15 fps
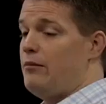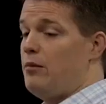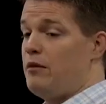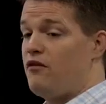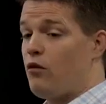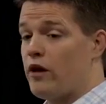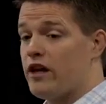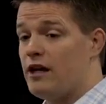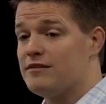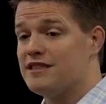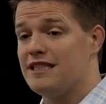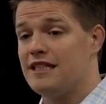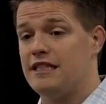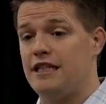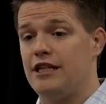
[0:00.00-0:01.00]
But before he
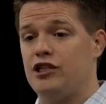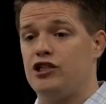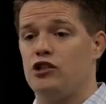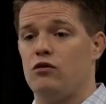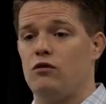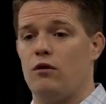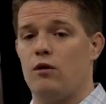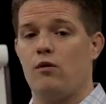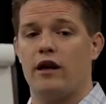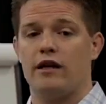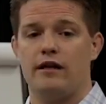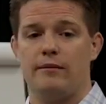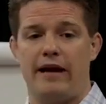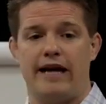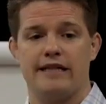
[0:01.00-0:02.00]
comes in to teach you, we
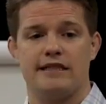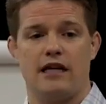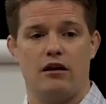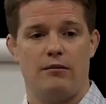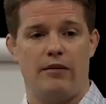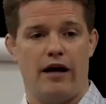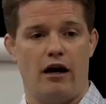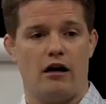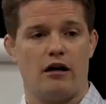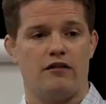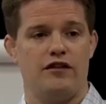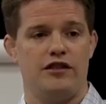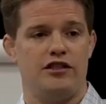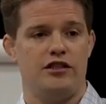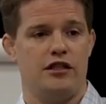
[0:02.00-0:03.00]
wanted to pass out a
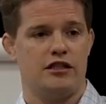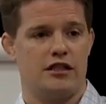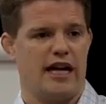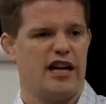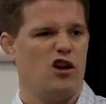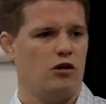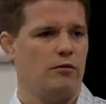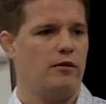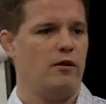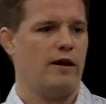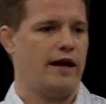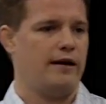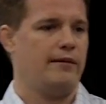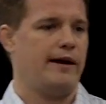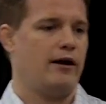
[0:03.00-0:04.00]
biography so you can just kind of know a little
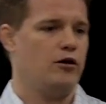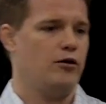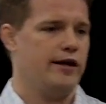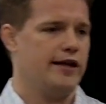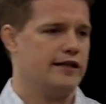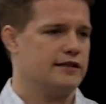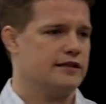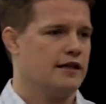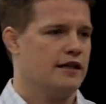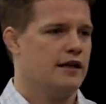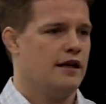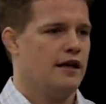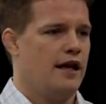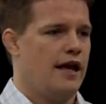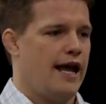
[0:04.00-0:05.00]
bit about who he is.
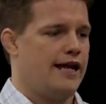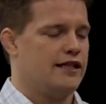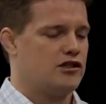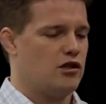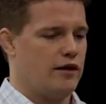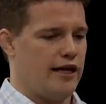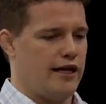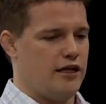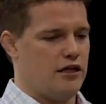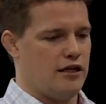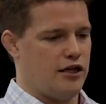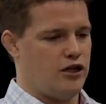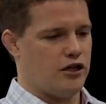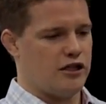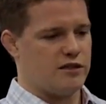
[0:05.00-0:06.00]
And so they
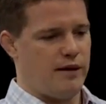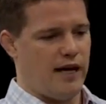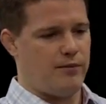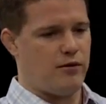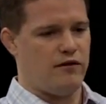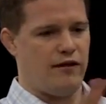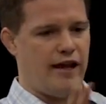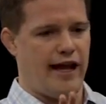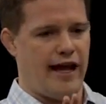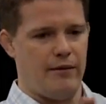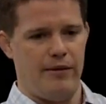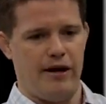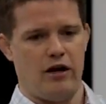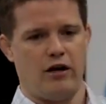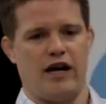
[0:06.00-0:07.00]
took this paper and they
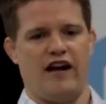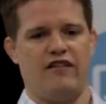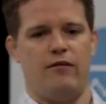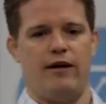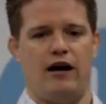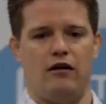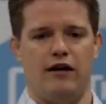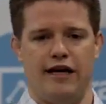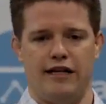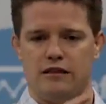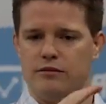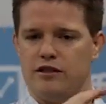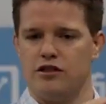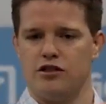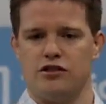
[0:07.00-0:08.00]
had a paragraph about, hey,
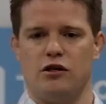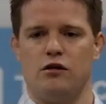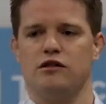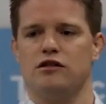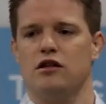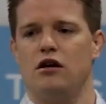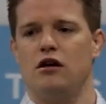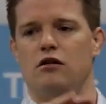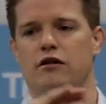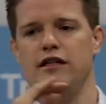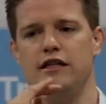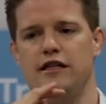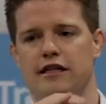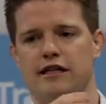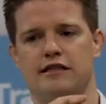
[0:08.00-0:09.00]
it's Mr. So-and-so,
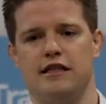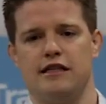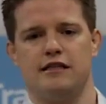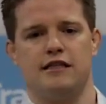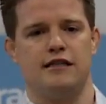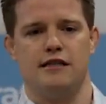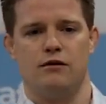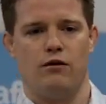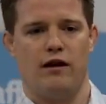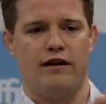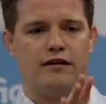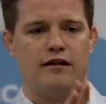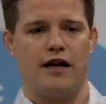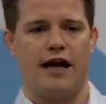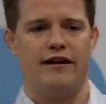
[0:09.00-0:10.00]
he did this,
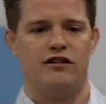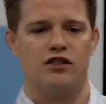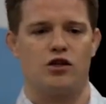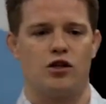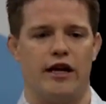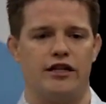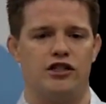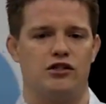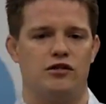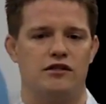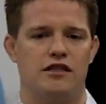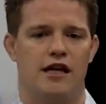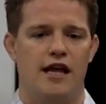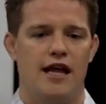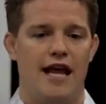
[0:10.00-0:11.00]
what kind of his
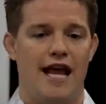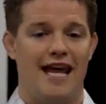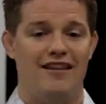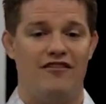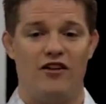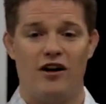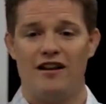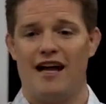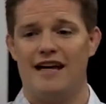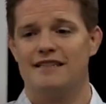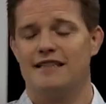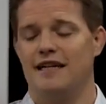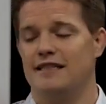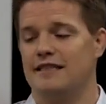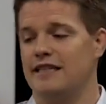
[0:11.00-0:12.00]
credentials. And the very
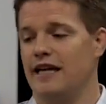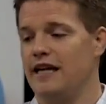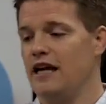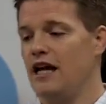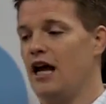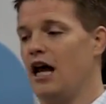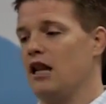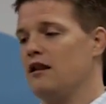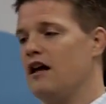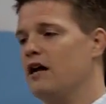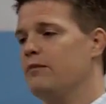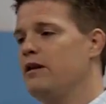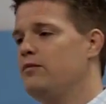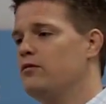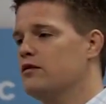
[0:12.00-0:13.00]
last sentence said, a
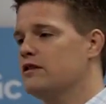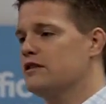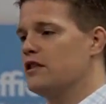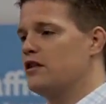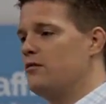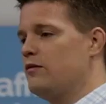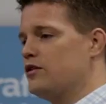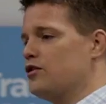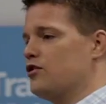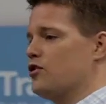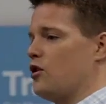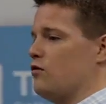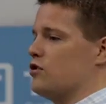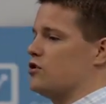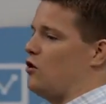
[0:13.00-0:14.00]
lot of people consider Mr.
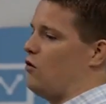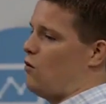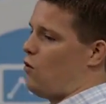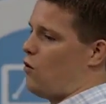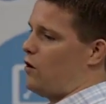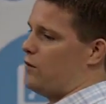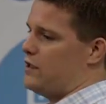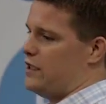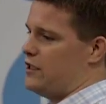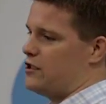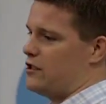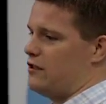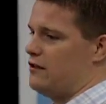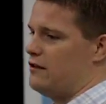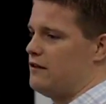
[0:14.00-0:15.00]
So-and-so a warm
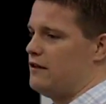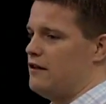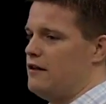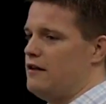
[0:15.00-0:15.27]
teacher.